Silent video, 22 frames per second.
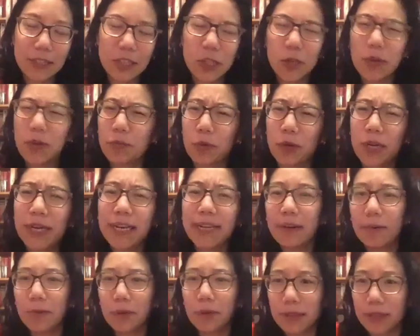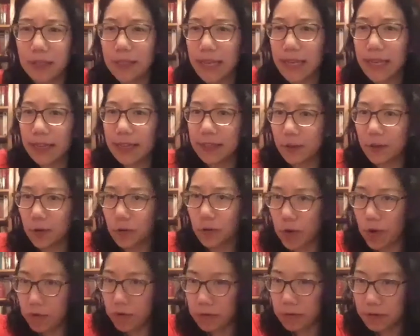So if we're going to get rid of these ethnic
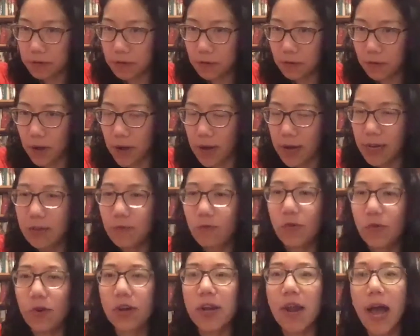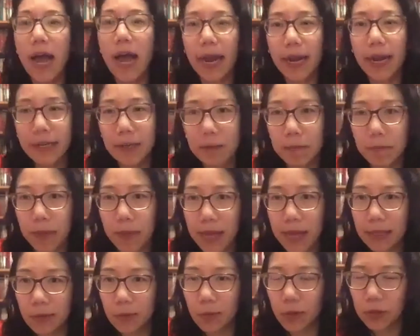quotas, right? If we're not going to
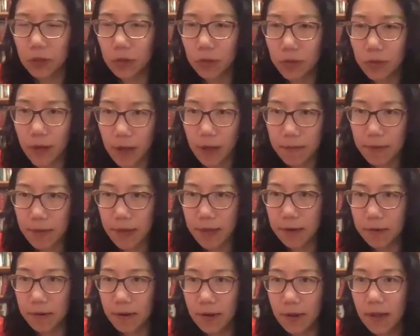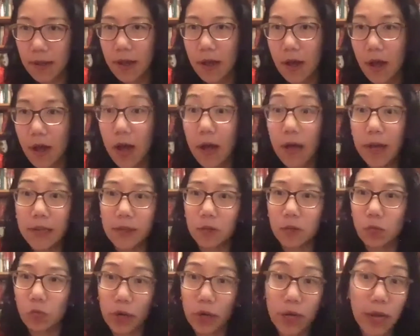base whether you come in
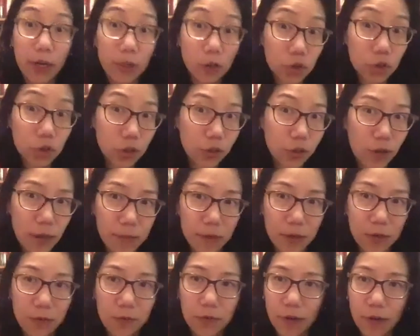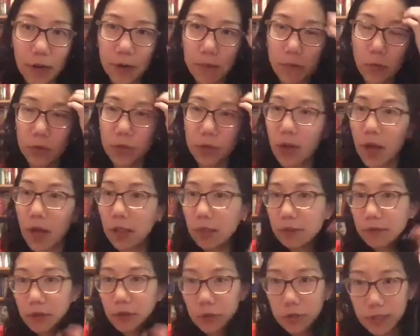on what country you're coming from or the
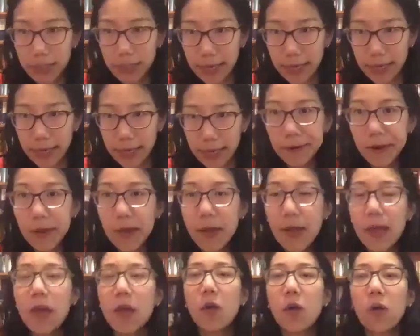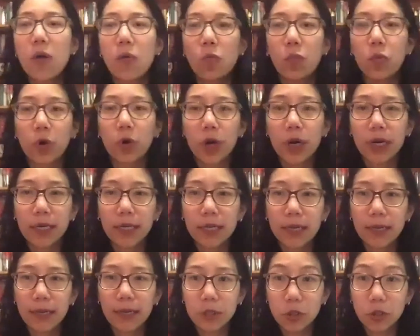color of your skin, we're going
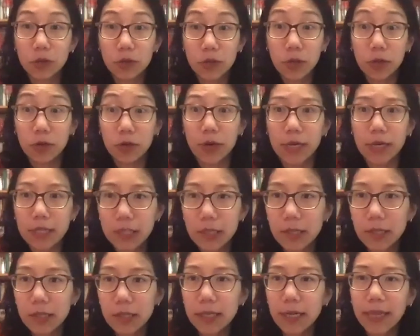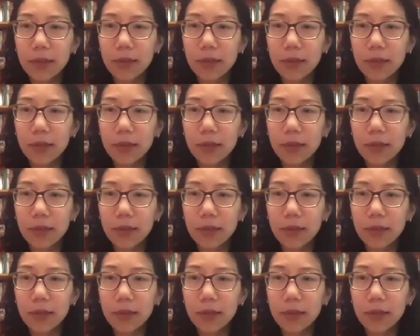to use other criteria.